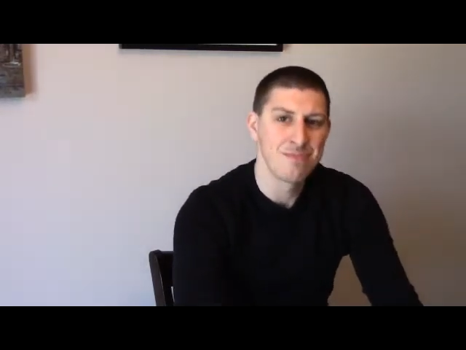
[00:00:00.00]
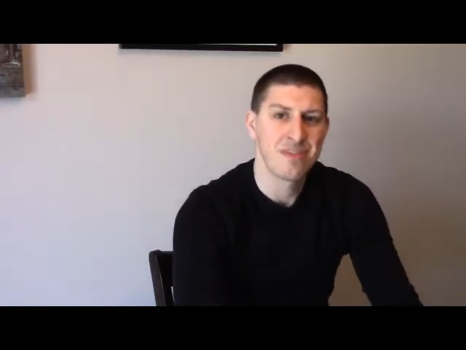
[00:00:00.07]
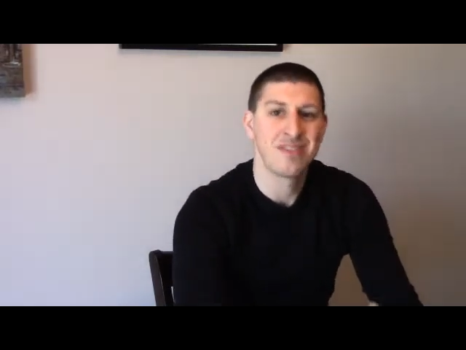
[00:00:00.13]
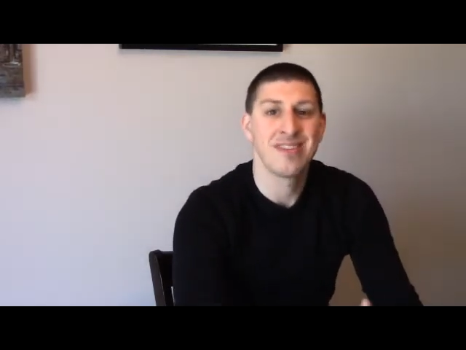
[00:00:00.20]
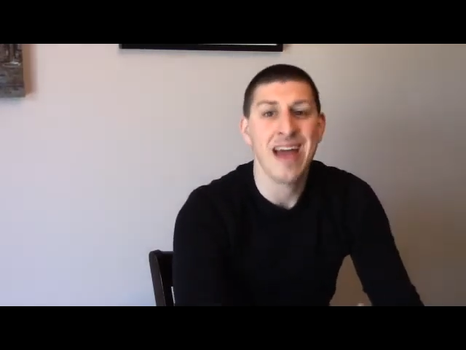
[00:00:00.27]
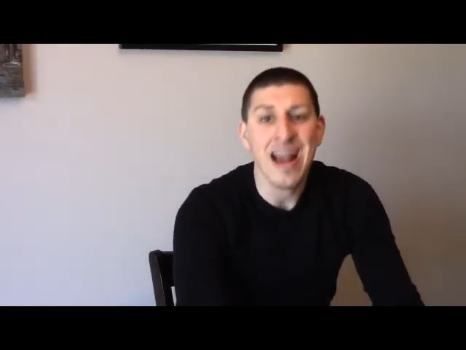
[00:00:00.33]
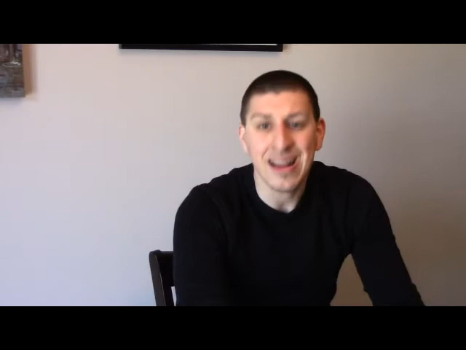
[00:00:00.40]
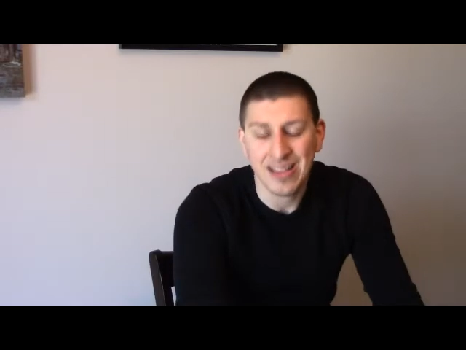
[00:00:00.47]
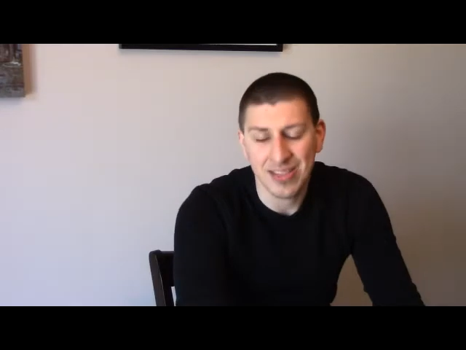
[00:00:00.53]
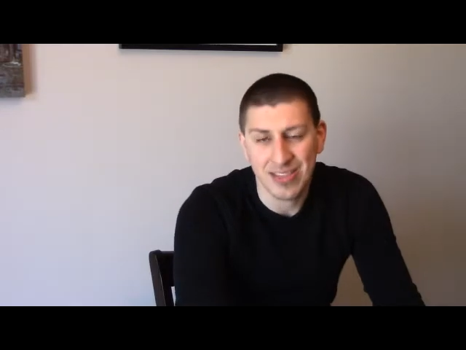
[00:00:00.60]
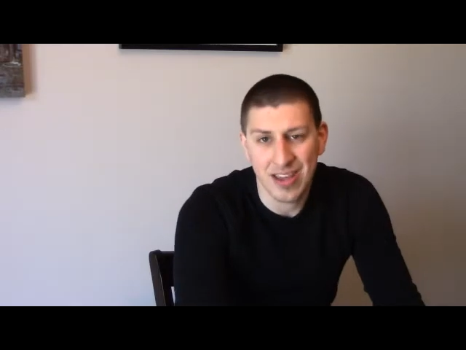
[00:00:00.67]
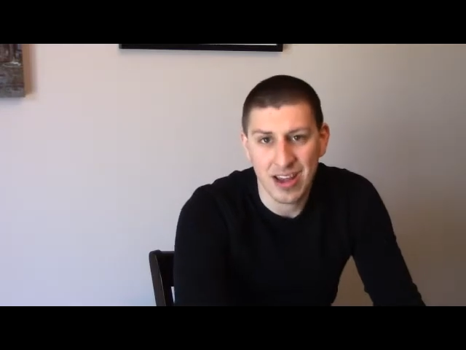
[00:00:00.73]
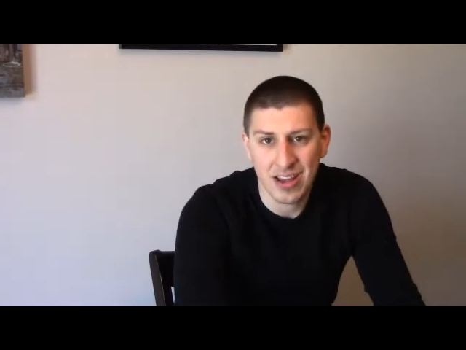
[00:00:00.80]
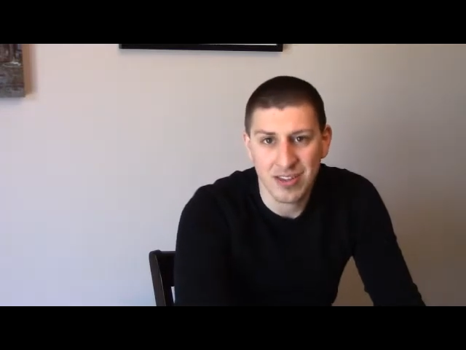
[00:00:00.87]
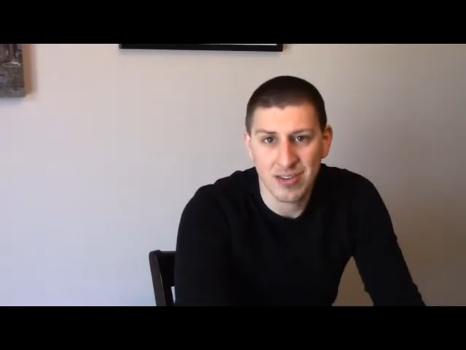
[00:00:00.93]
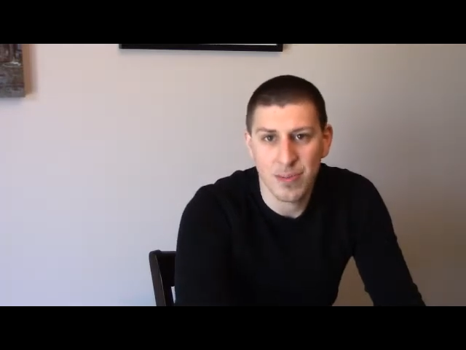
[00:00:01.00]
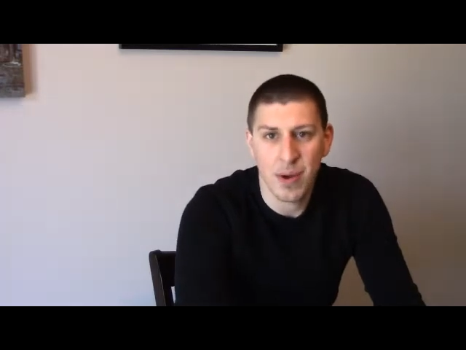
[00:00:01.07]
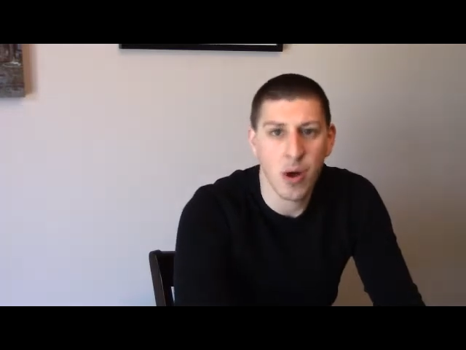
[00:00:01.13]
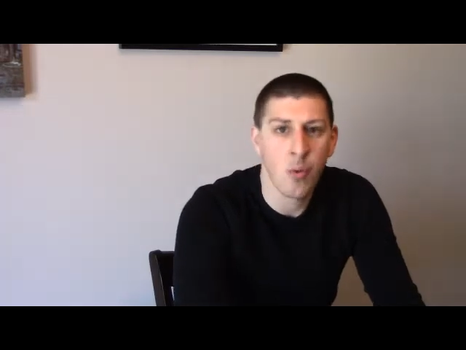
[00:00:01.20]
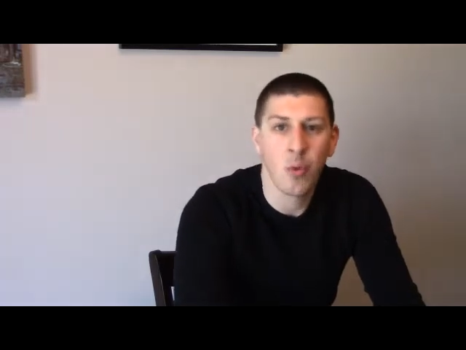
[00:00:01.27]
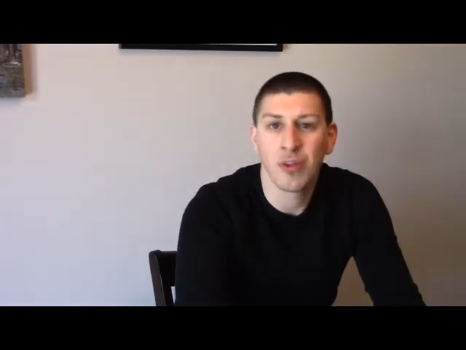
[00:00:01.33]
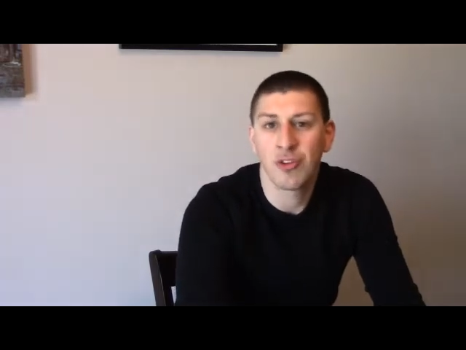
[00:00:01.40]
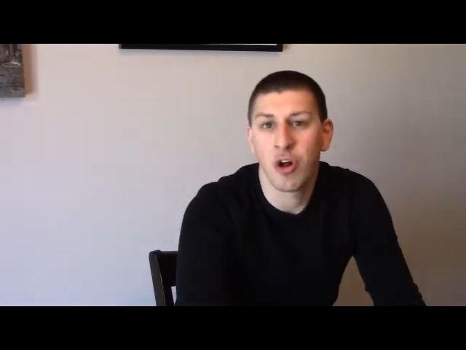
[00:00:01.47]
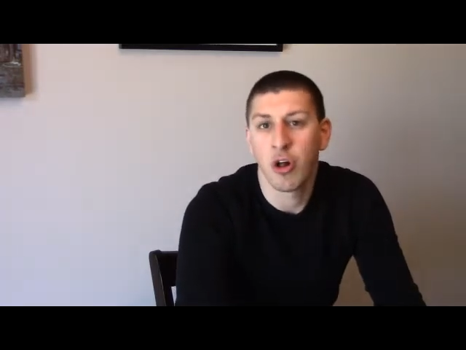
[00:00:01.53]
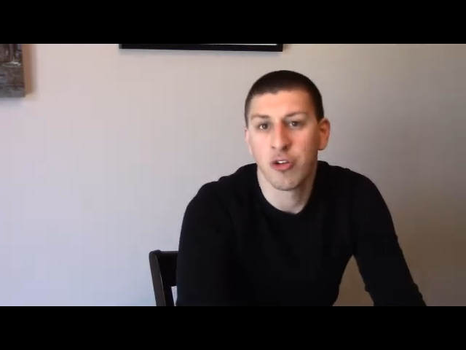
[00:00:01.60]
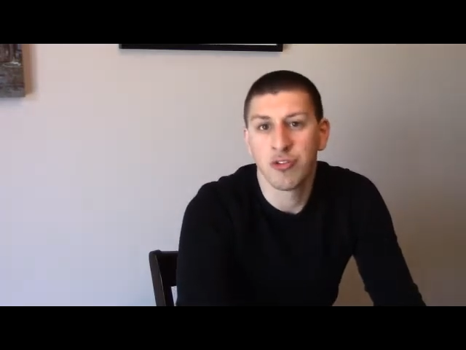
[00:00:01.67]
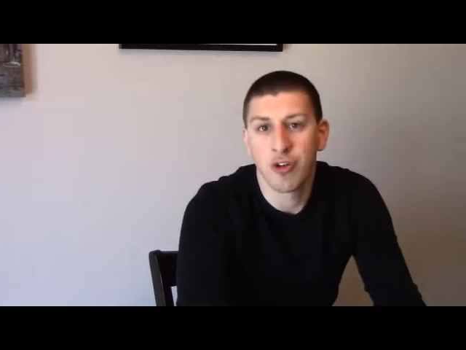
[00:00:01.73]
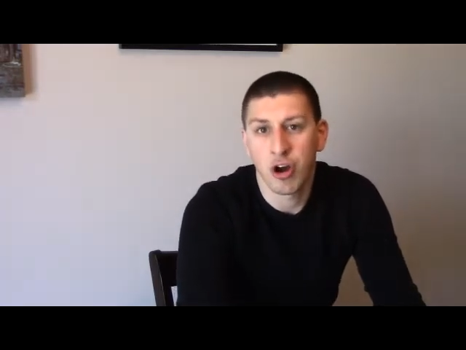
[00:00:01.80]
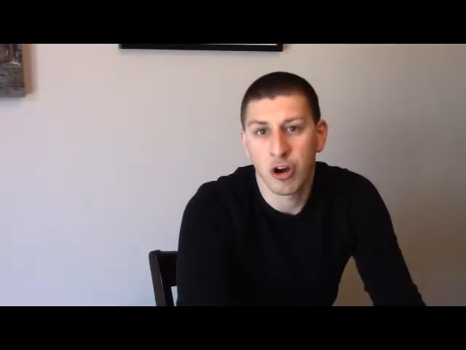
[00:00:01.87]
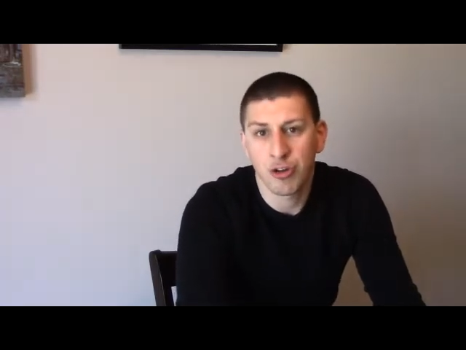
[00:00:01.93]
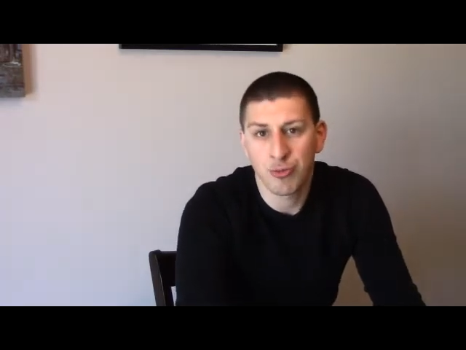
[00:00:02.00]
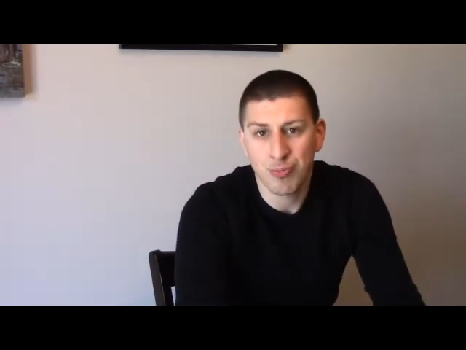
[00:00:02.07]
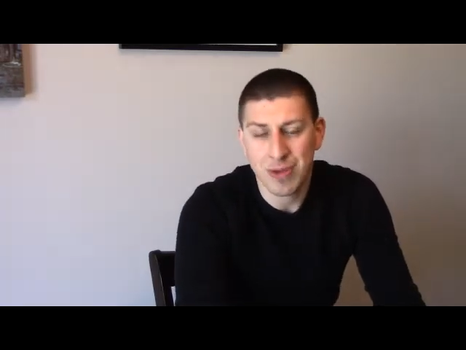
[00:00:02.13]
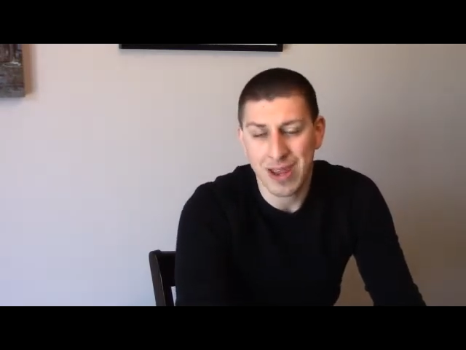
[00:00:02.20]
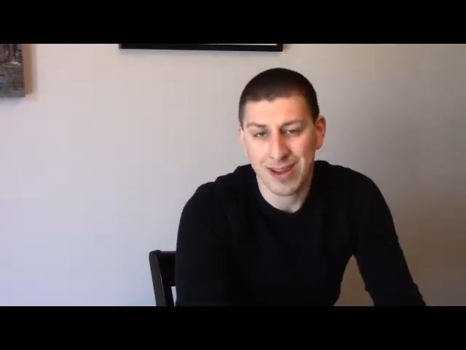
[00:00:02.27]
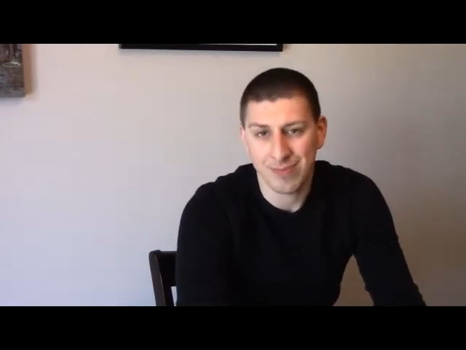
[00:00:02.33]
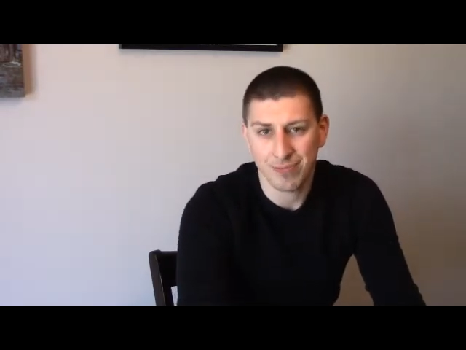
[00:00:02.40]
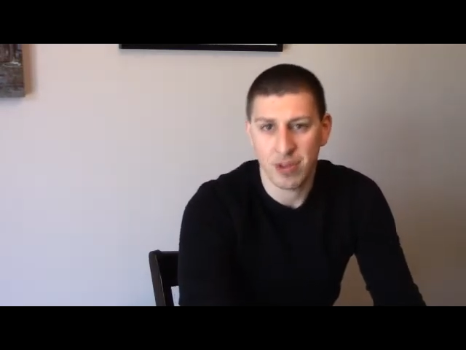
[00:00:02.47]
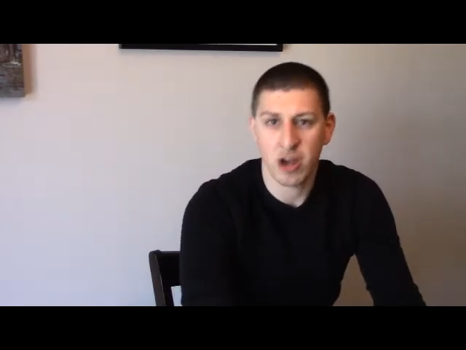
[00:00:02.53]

The second thing is about what's called an RSP.